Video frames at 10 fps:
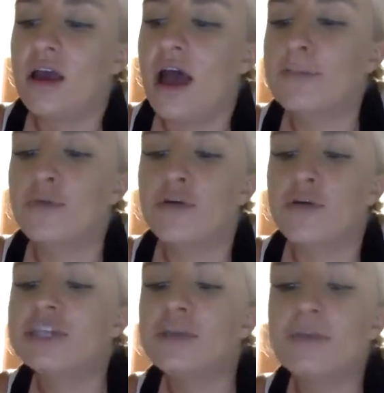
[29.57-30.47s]
I
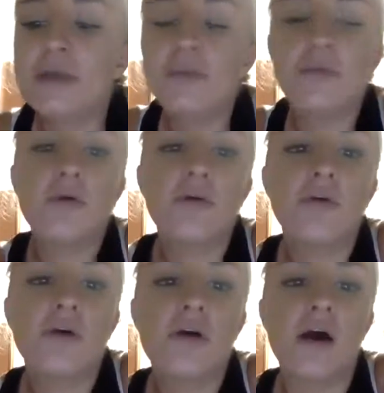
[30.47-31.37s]
preach at people
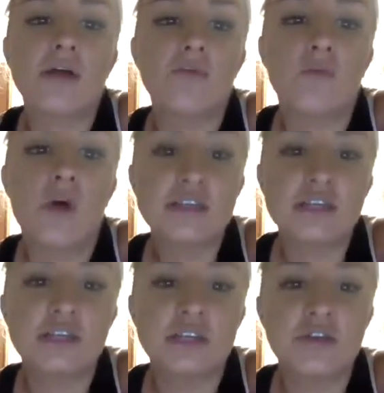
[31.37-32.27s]
on what
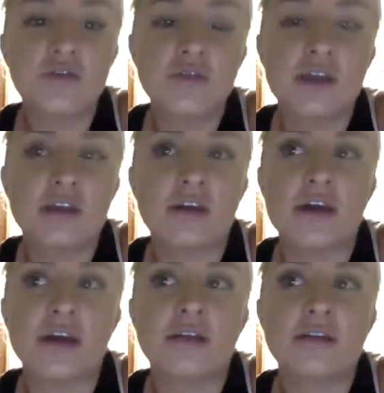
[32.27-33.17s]
to do and
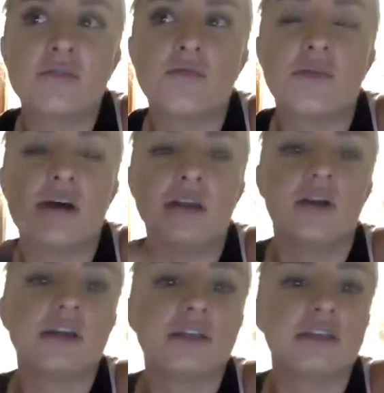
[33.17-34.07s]
not what
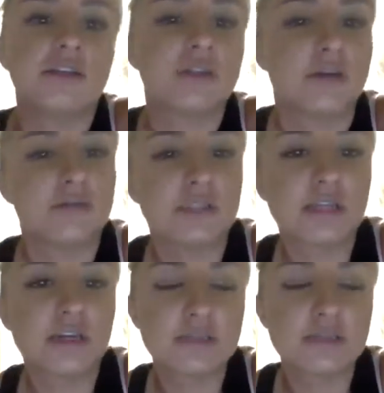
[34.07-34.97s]
not to do. So I'm just
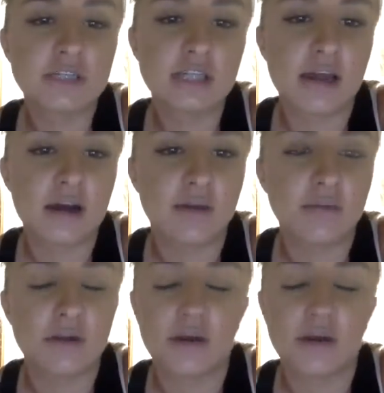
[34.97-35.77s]
going to switch that up,